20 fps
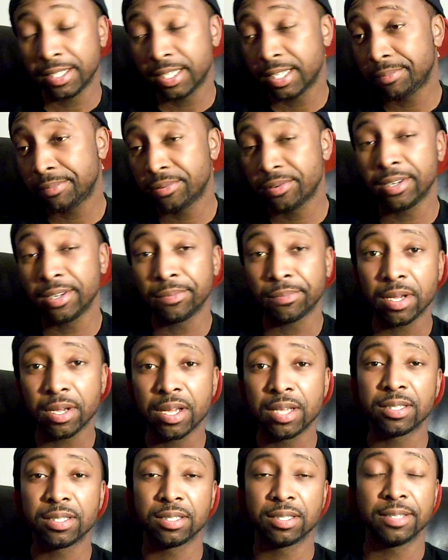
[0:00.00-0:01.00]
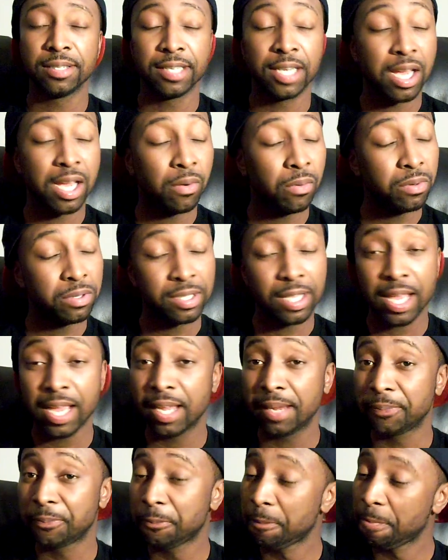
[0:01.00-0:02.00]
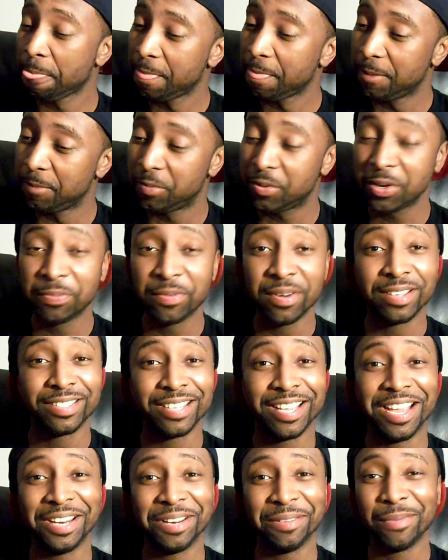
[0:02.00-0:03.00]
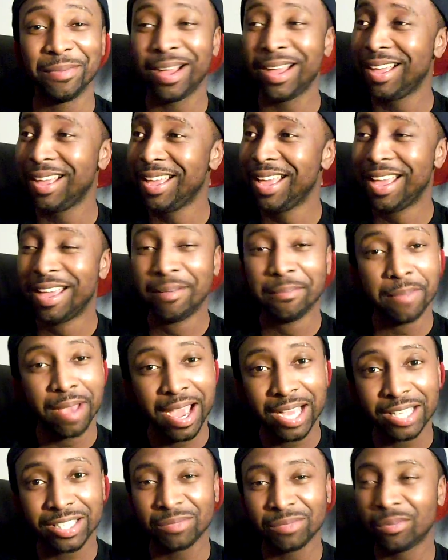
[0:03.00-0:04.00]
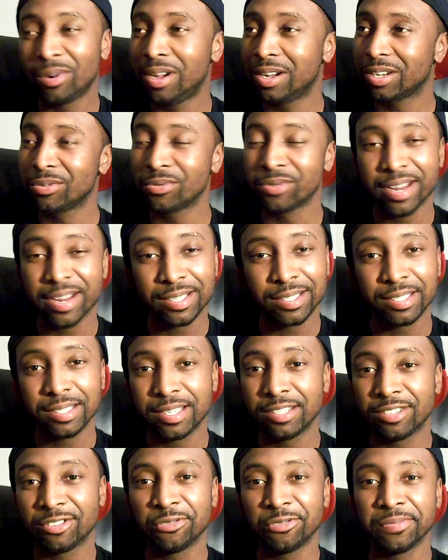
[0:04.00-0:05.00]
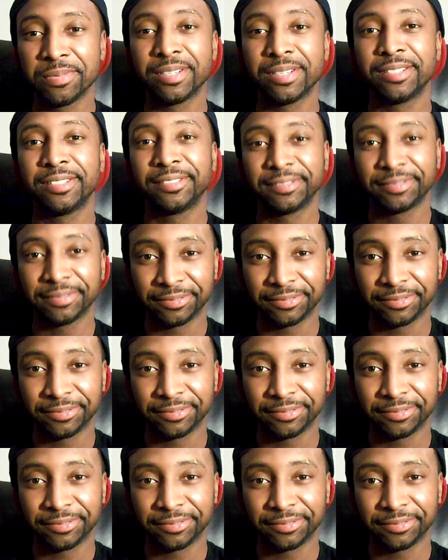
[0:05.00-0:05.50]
Yeah, pretty much. And that was like pretty much the end of my basketball career at Central, man.